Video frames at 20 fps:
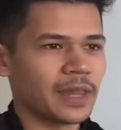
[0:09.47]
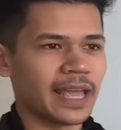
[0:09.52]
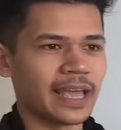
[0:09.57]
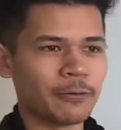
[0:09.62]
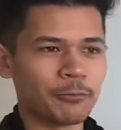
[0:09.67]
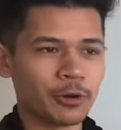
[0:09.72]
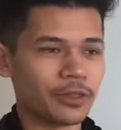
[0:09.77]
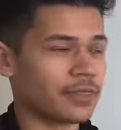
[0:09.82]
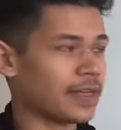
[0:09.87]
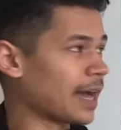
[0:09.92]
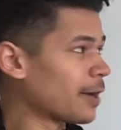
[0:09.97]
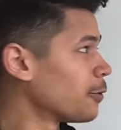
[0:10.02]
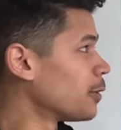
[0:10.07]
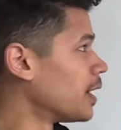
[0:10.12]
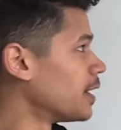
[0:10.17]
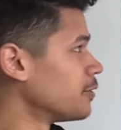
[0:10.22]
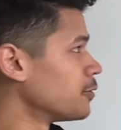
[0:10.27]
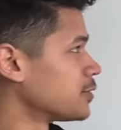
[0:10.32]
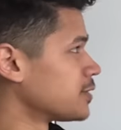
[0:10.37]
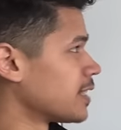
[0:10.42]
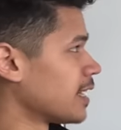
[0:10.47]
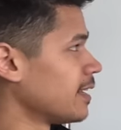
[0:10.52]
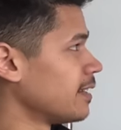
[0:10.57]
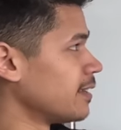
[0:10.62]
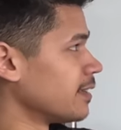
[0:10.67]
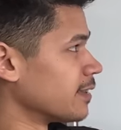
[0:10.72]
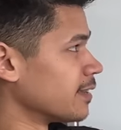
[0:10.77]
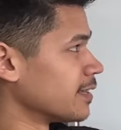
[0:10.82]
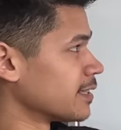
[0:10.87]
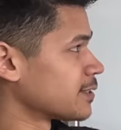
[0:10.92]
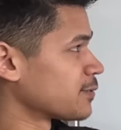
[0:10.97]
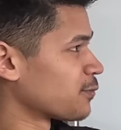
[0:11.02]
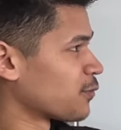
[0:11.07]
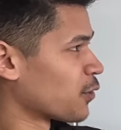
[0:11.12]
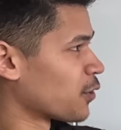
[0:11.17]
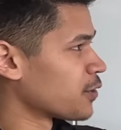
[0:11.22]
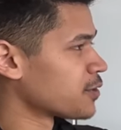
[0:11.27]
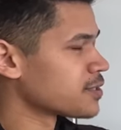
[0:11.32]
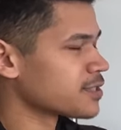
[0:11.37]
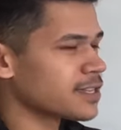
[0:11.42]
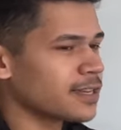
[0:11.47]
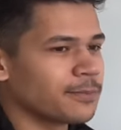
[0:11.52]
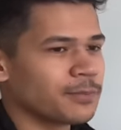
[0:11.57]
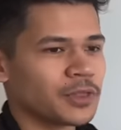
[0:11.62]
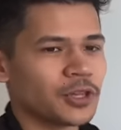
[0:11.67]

without understanding this first,